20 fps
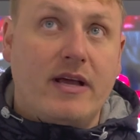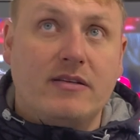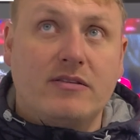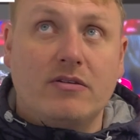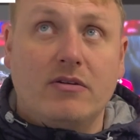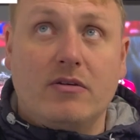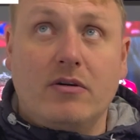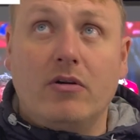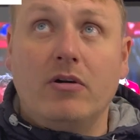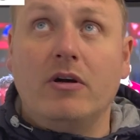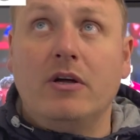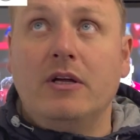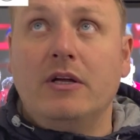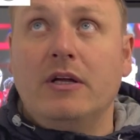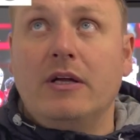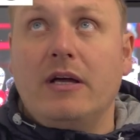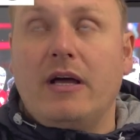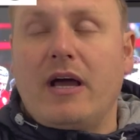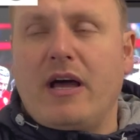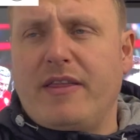So,
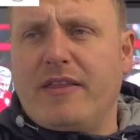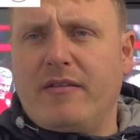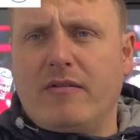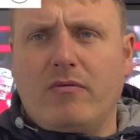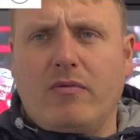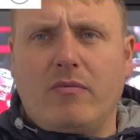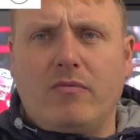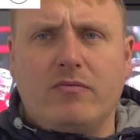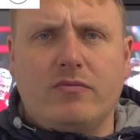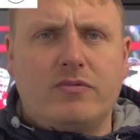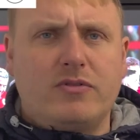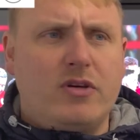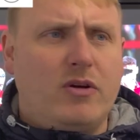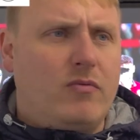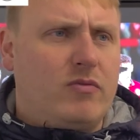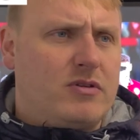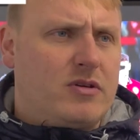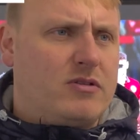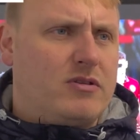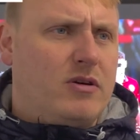I think the one two
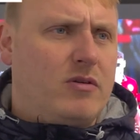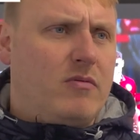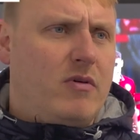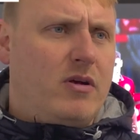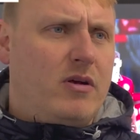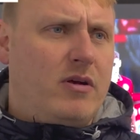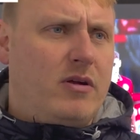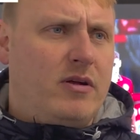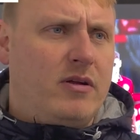was a 2-1.